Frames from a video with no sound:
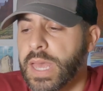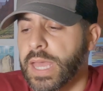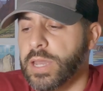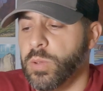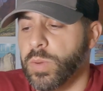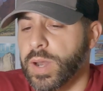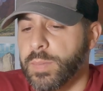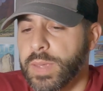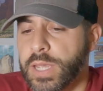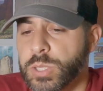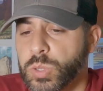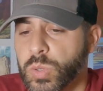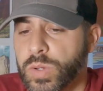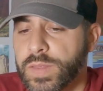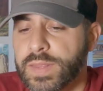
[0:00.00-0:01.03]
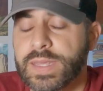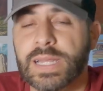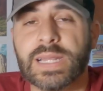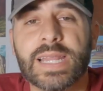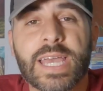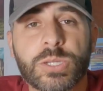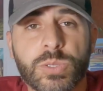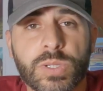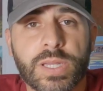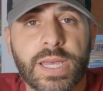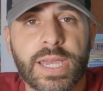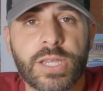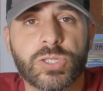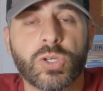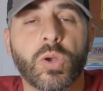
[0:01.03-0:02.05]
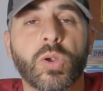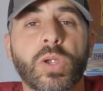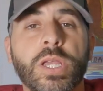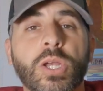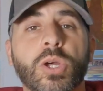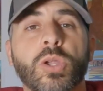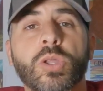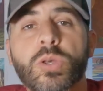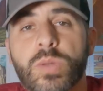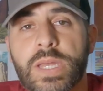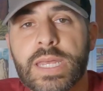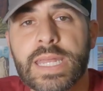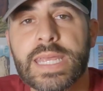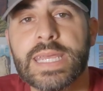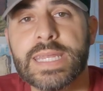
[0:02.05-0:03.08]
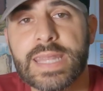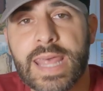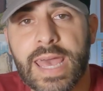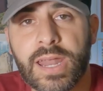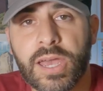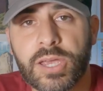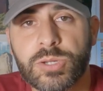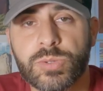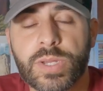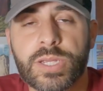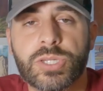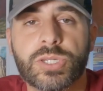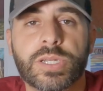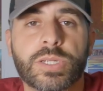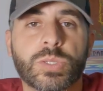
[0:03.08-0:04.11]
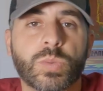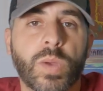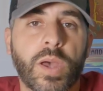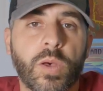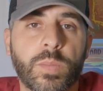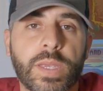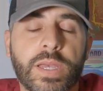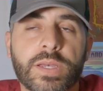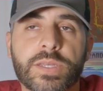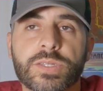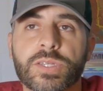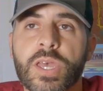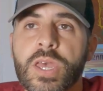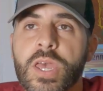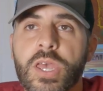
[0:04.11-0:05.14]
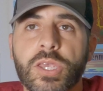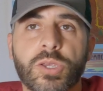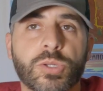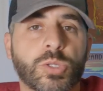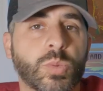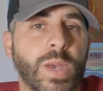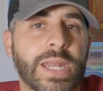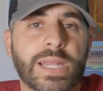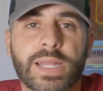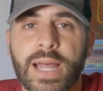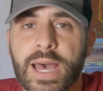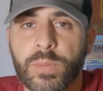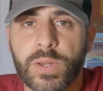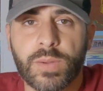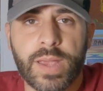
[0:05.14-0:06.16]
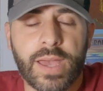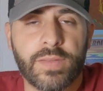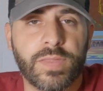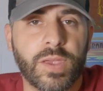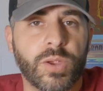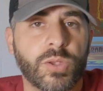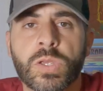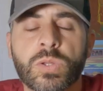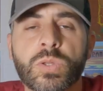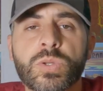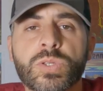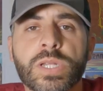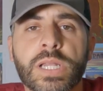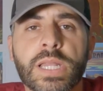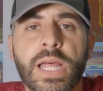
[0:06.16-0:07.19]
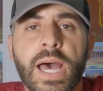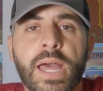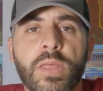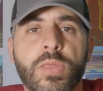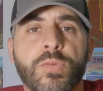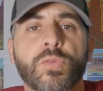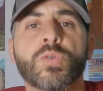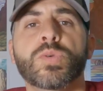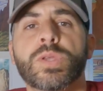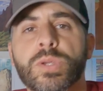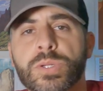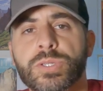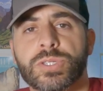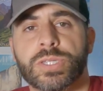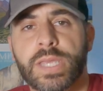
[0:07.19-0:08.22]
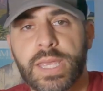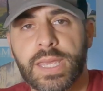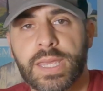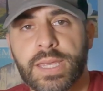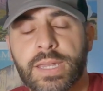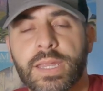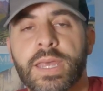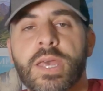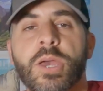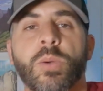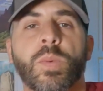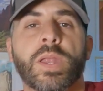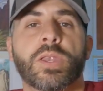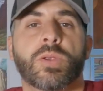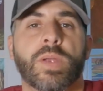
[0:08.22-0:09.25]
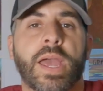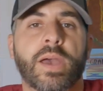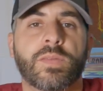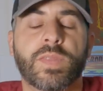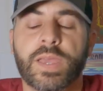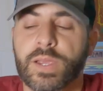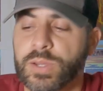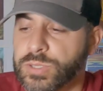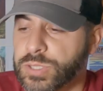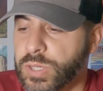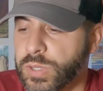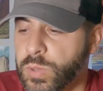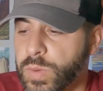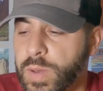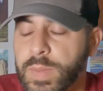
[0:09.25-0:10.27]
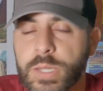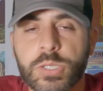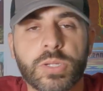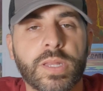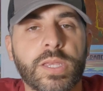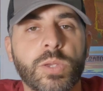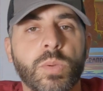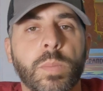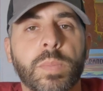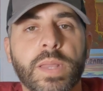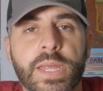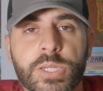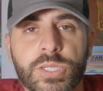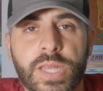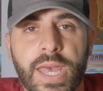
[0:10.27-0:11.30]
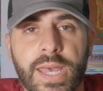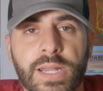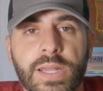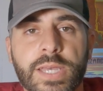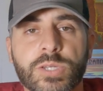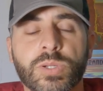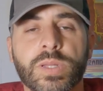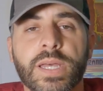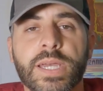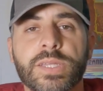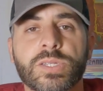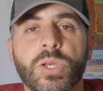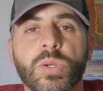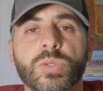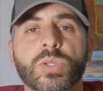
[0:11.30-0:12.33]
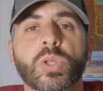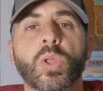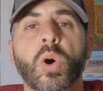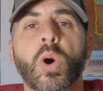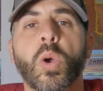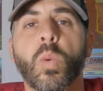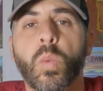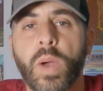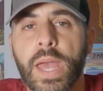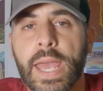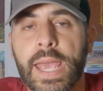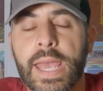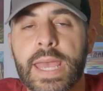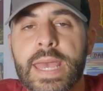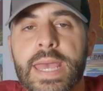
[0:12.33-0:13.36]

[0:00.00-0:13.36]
and you want to make sure that the electrolytes are included in that hydration as well, because you're sweating a lot when you're out there. You're losing a lot through your skin when you're out there, so you want to make sure that you replenish that, and electrolytes goes a long way